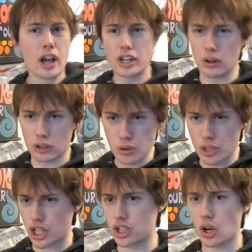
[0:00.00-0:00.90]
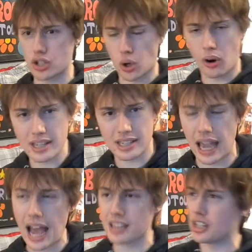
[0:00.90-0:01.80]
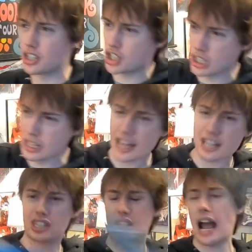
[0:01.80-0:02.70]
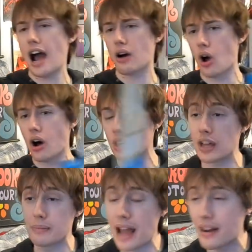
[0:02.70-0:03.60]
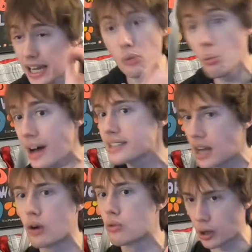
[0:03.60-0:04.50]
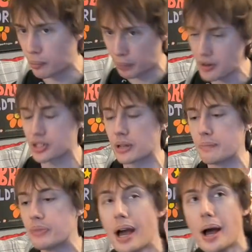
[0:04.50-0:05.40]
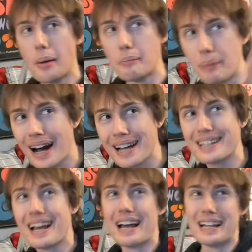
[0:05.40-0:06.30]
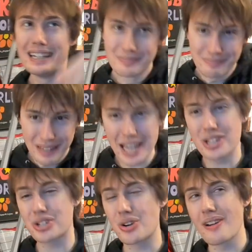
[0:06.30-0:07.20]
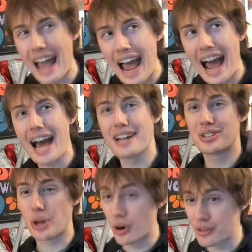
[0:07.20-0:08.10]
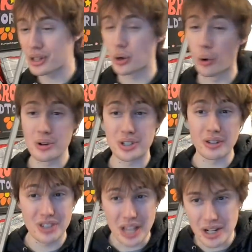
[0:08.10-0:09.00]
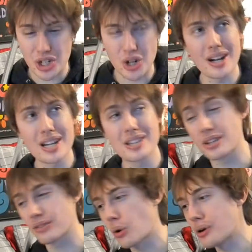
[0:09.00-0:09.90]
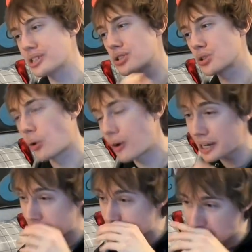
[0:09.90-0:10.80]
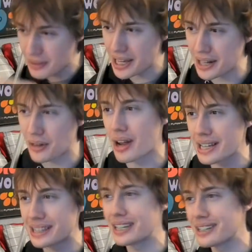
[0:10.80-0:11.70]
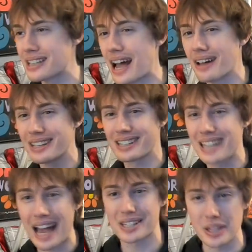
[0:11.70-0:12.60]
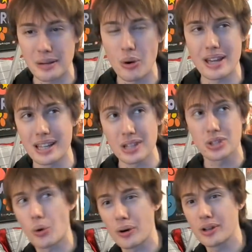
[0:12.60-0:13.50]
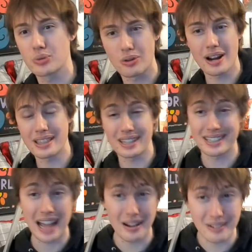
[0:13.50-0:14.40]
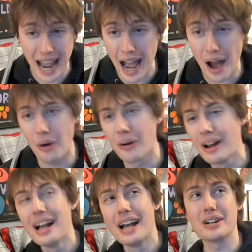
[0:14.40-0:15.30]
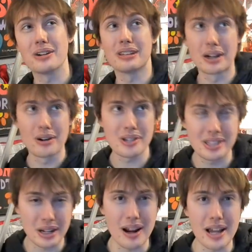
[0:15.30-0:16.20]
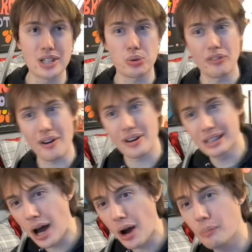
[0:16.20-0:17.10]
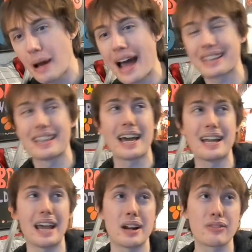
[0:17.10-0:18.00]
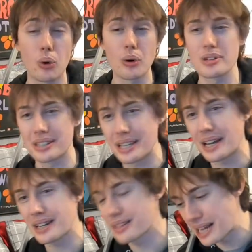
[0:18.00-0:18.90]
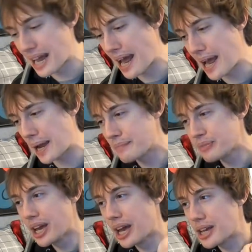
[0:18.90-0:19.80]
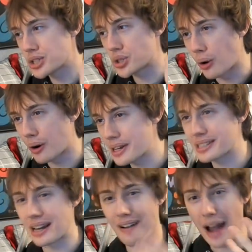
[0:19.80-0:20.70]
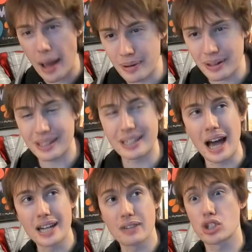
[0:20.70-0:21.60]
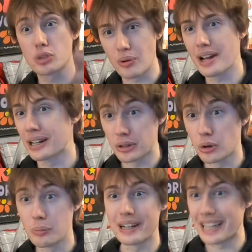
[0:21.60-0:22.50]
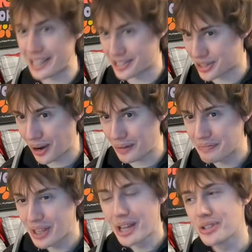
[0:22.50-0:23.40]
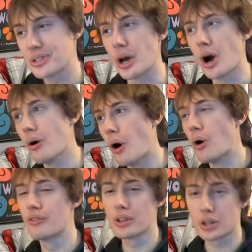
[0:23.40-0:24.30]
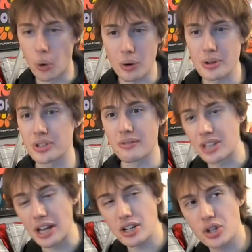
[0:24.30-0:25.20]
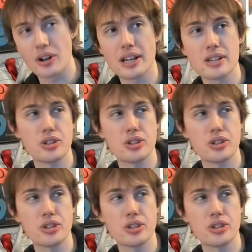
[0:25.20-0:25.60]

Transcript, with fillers: you know, Lucius Artorius Castus sliced down all of them. Now, he was a real person, but history adds over the course of centuries, and of course historians, you know, they didn't write things down the exact same way that historians would write things down now. You know, literacy rates were very low back then, and of course at the end of the day, stories that are epic kind of spread a little bit easier. So over the course of centuries,